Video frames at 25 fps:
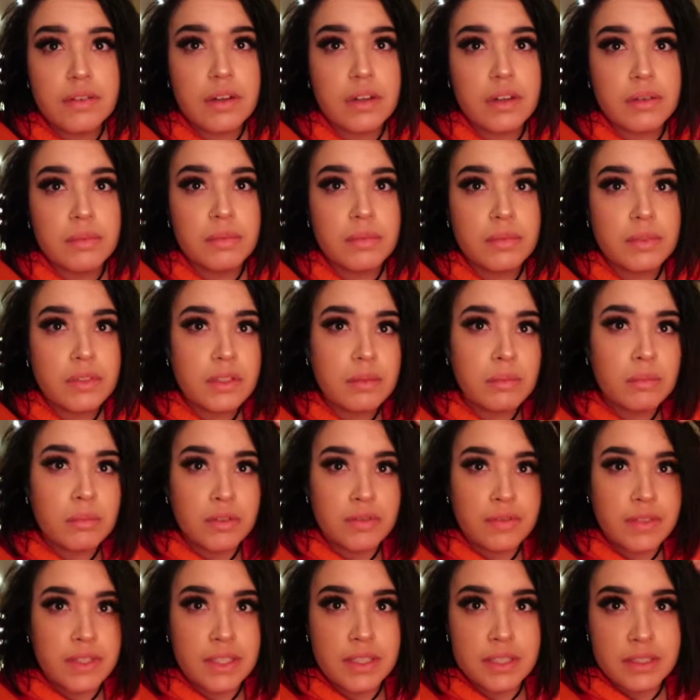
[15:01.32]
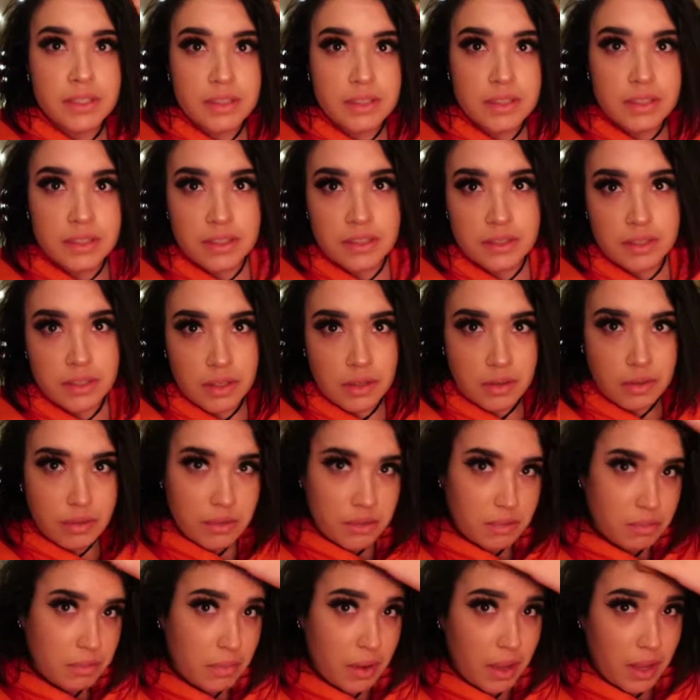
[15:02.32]
from the movies.
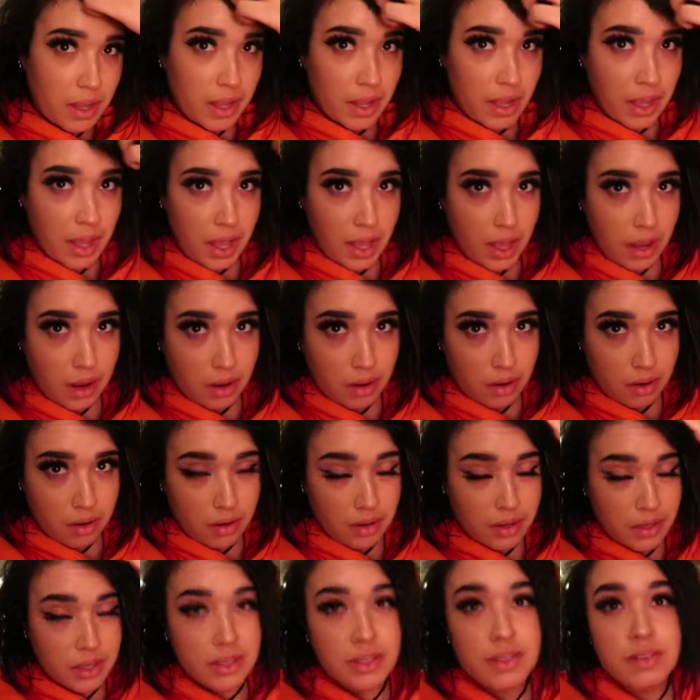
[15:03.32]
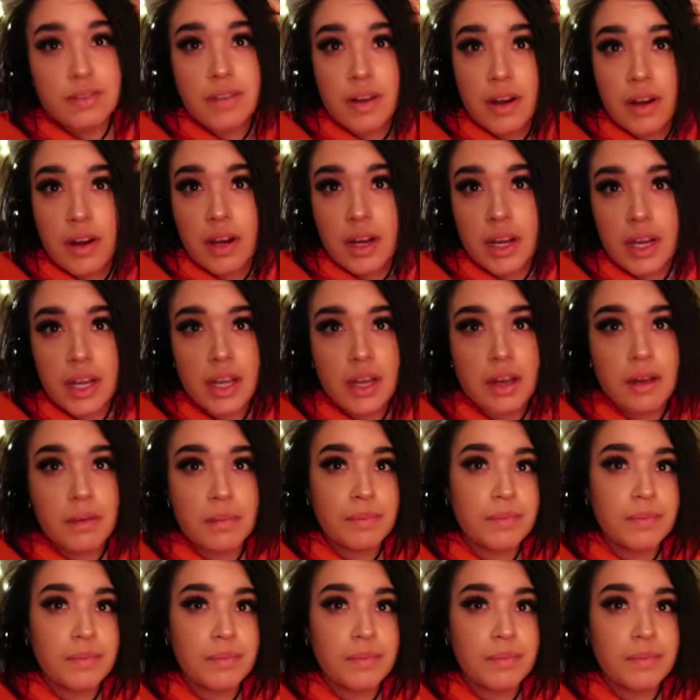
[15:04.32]
Excuse my hair, it is very